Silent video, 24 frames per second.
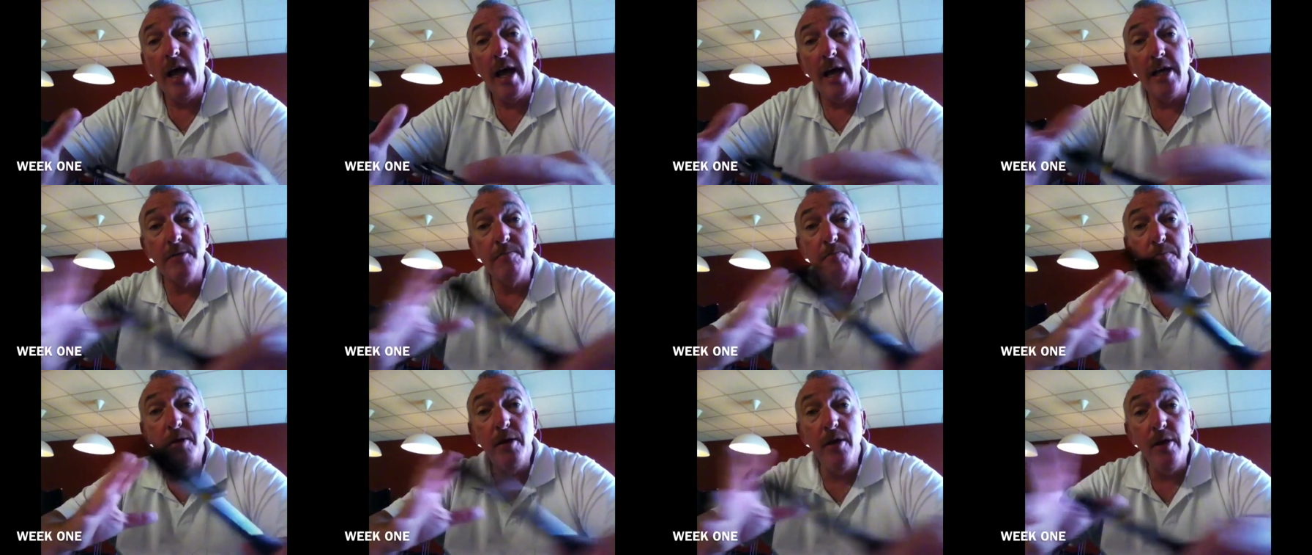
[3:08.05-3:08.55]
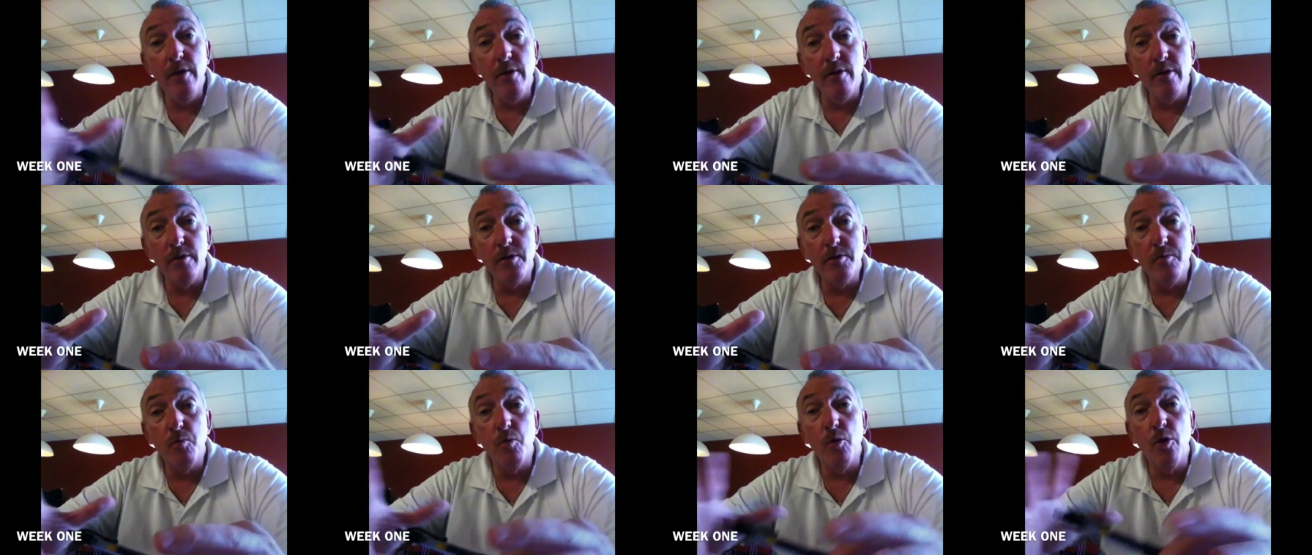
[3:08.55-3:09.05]
as
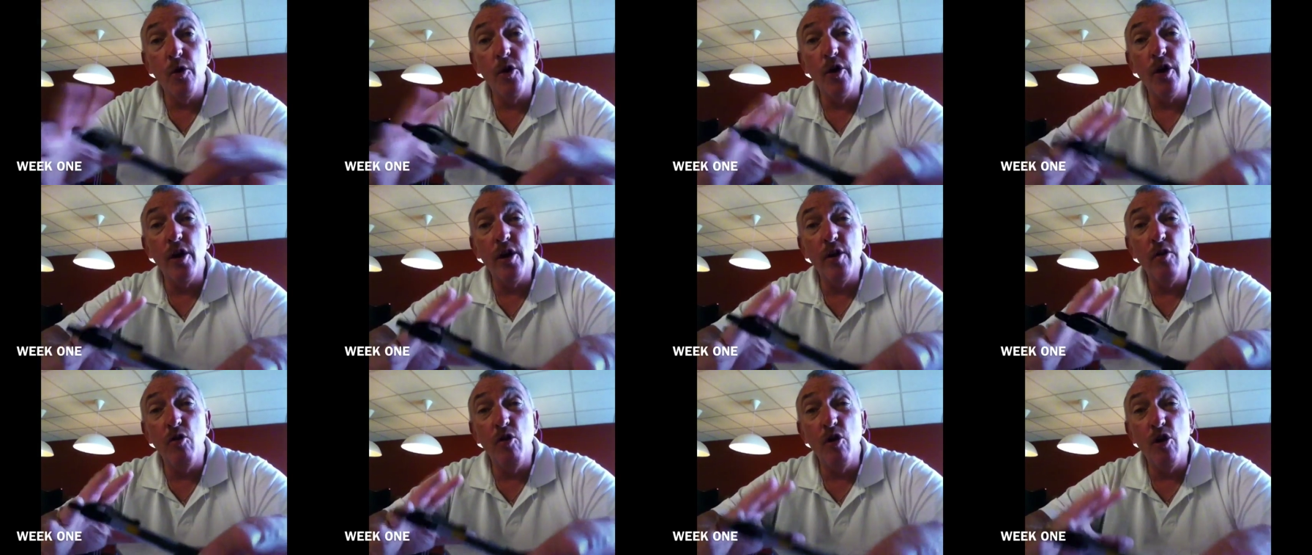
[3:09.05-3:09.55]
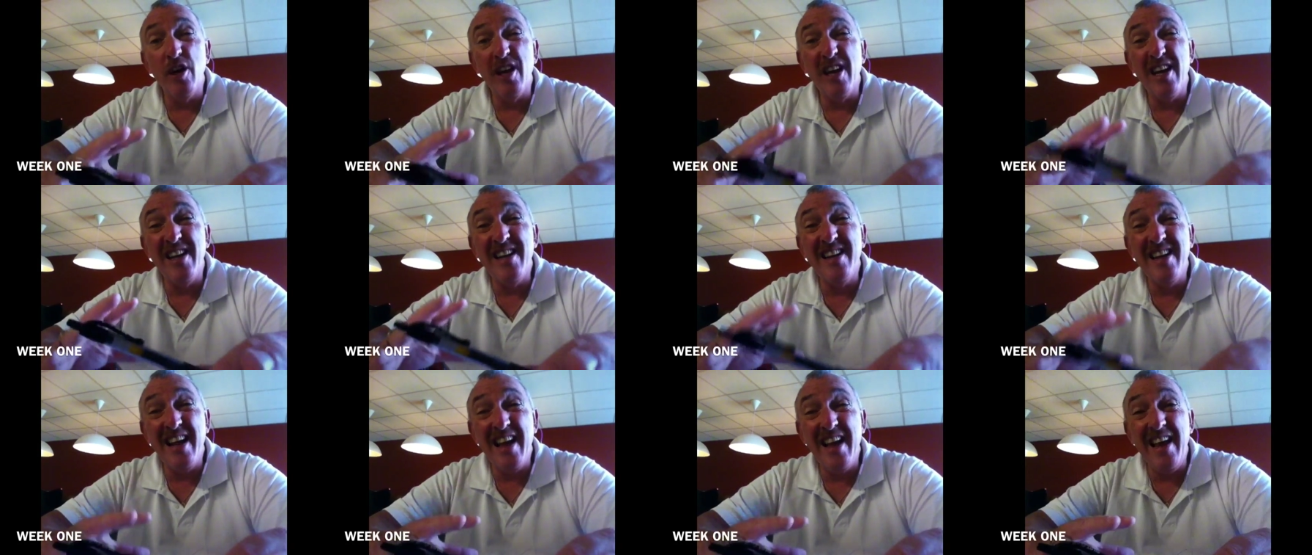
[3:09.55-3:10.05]
peers, we're going to look
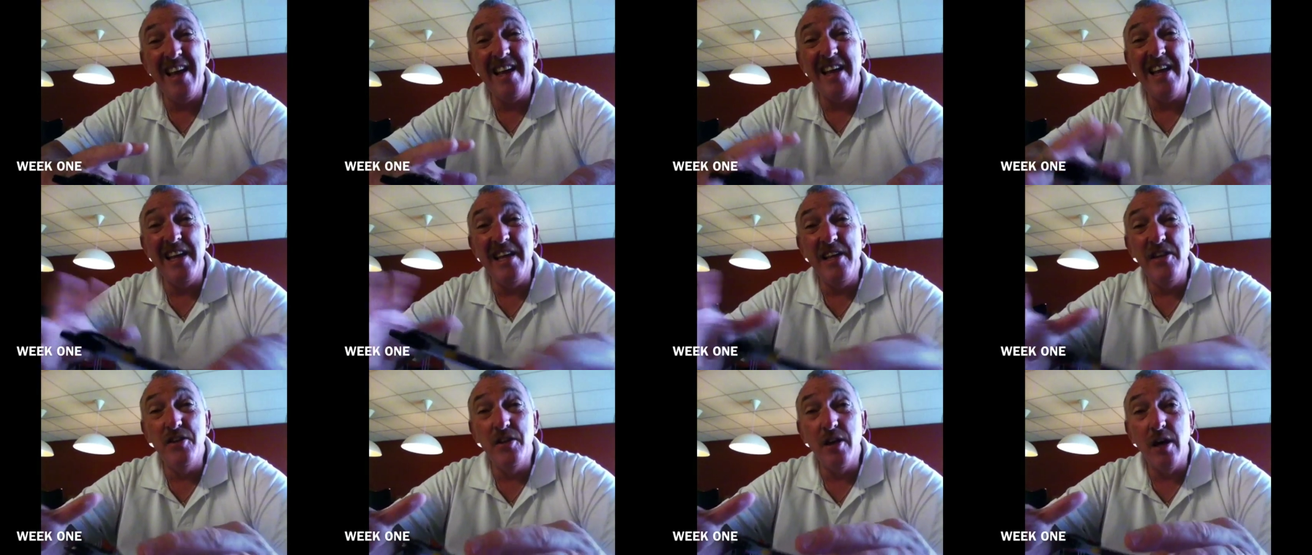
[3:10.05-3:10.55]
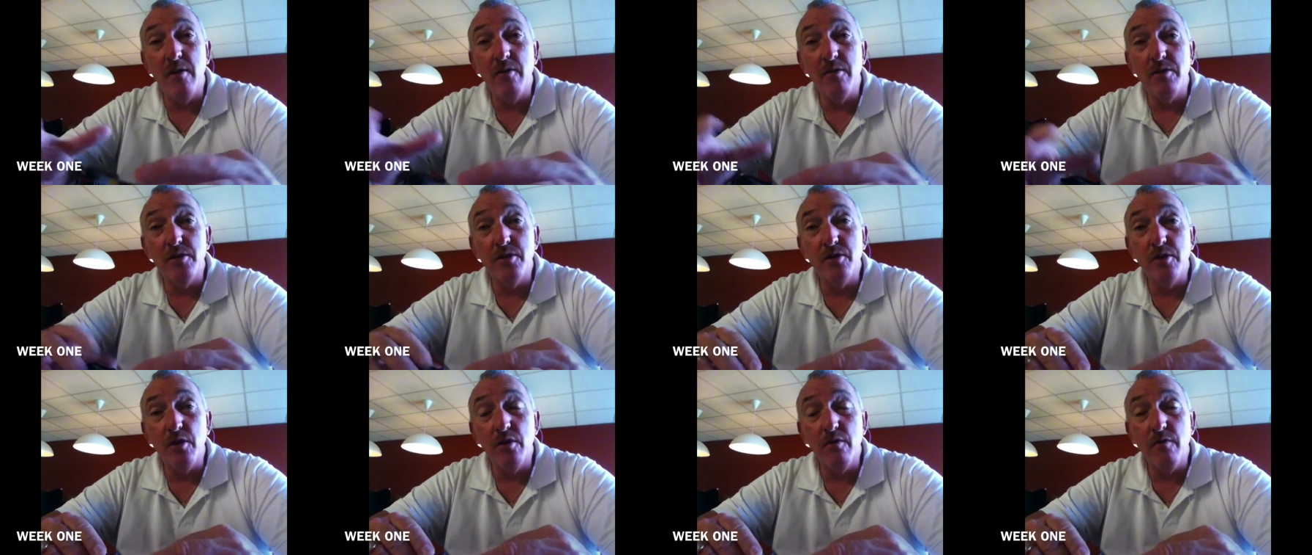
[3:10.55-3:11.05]
and take each
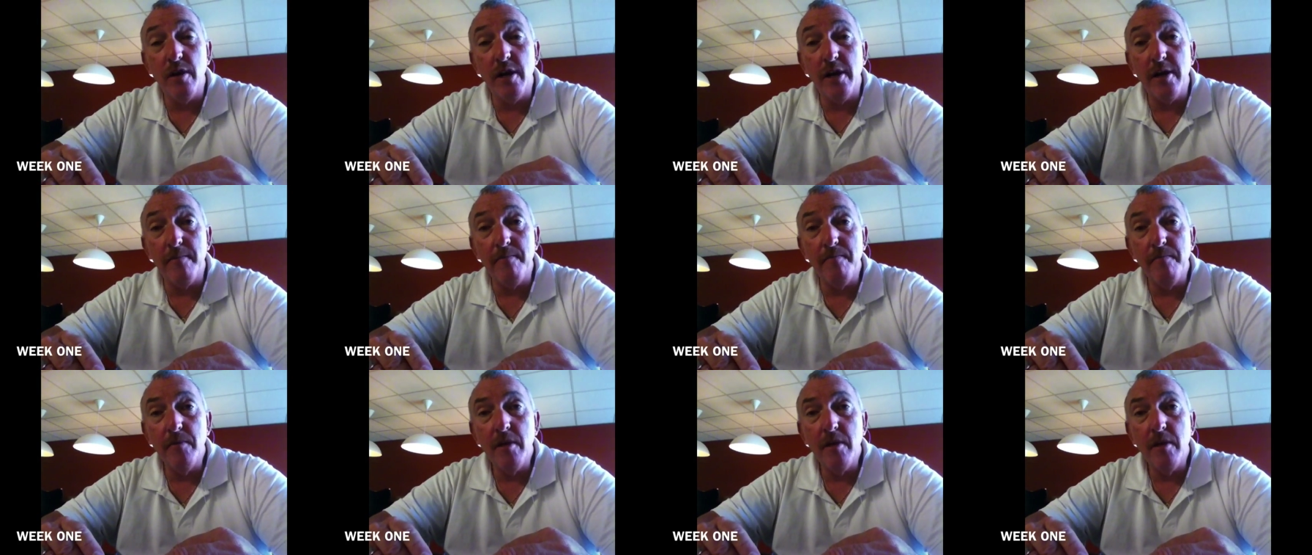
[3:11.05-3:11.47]
other's survey.